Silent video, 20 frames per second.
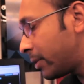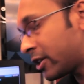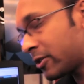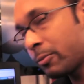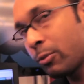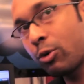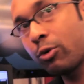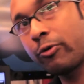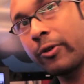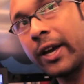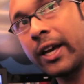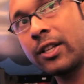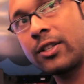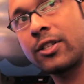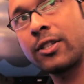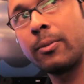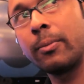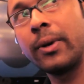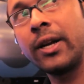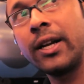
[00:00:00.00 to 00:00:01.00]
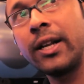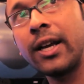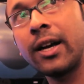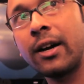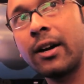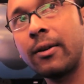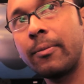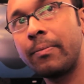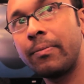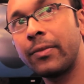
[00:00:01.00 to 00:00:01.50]
Mixmoov gets
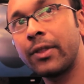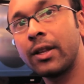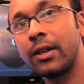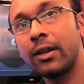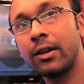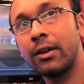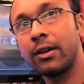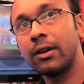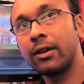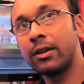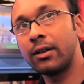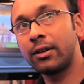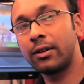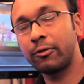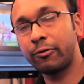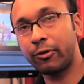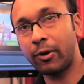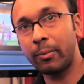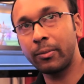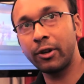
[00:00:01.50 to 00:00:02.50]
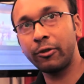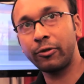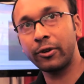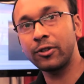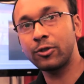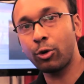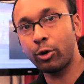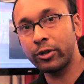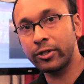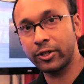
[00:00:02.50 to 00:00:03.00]
media from
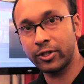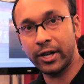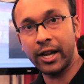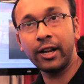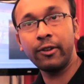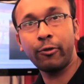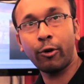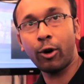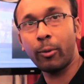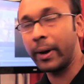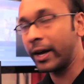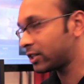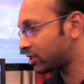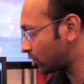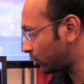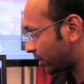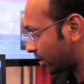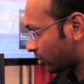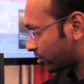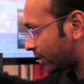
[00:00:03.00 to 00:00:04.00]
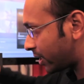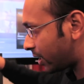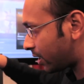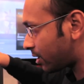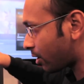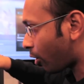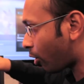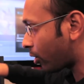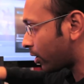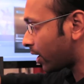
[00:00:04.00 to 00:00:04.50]
different sources in any format. You can treat
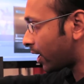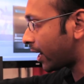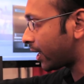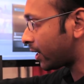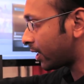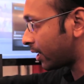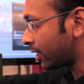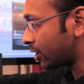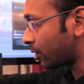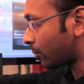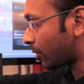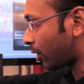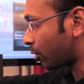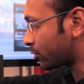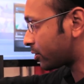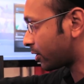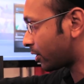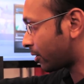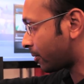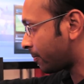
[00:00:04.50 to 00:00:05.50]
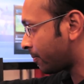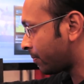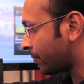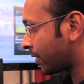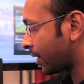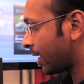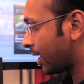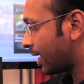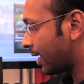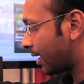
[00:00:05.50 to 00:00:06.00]
it online in the browser
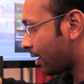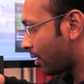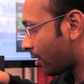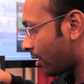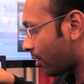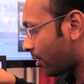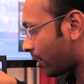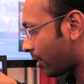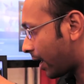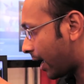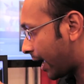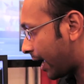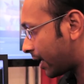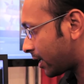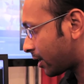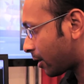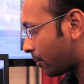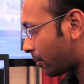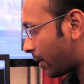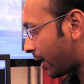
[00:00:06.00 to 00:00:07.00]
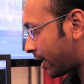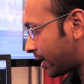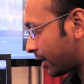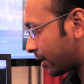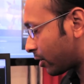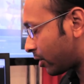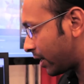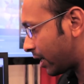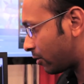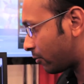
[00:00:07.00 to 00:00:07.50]
and combine
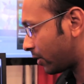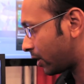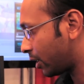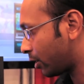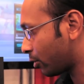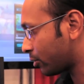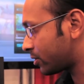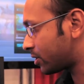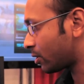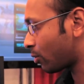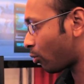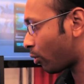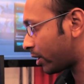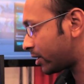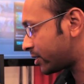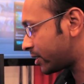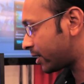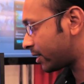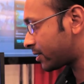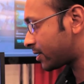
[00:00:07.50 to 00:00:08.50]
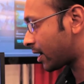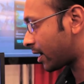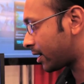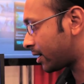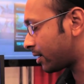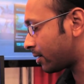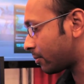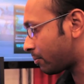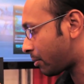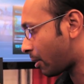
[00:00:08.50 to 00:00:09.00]
and create videos. Once it is
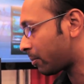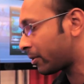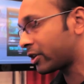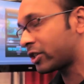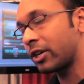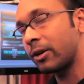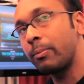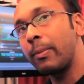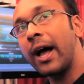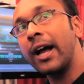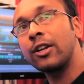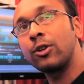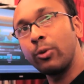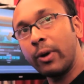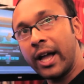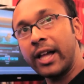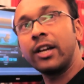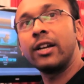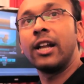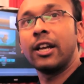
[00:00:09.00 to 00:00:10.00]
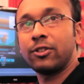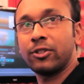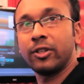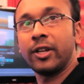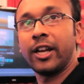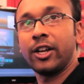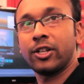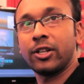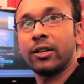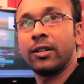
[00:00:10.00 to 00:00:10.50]
done, publish it back to any
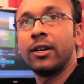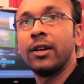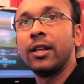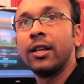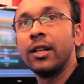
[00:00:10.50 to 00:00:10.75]
destination.